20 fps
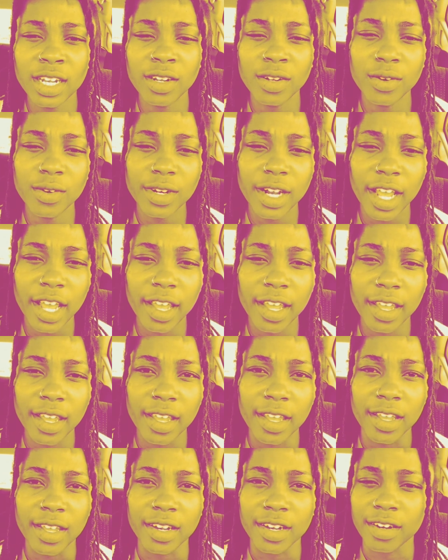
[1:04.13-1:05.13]
who
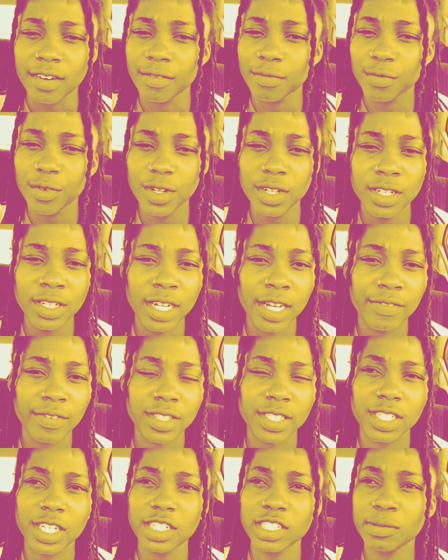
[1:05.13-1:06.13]
they really never
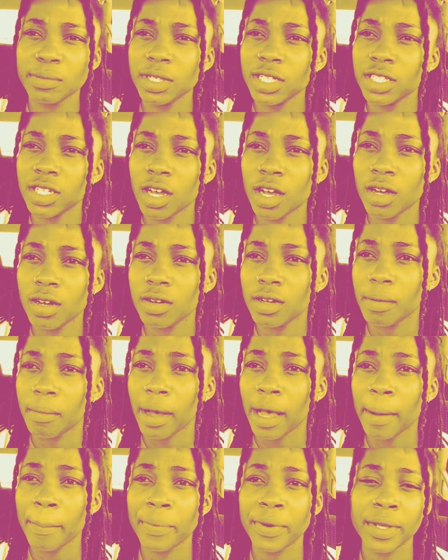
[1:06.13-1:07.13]
touched much on, in
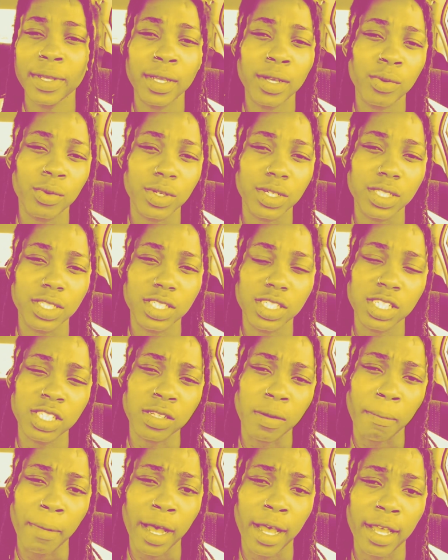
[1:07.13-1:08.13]
my opinion, was
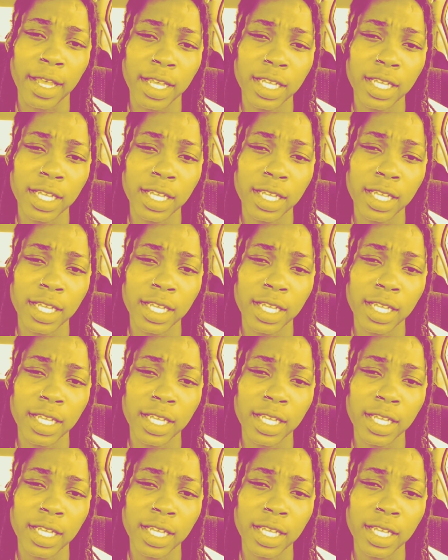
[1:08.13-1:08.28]
Sister Maya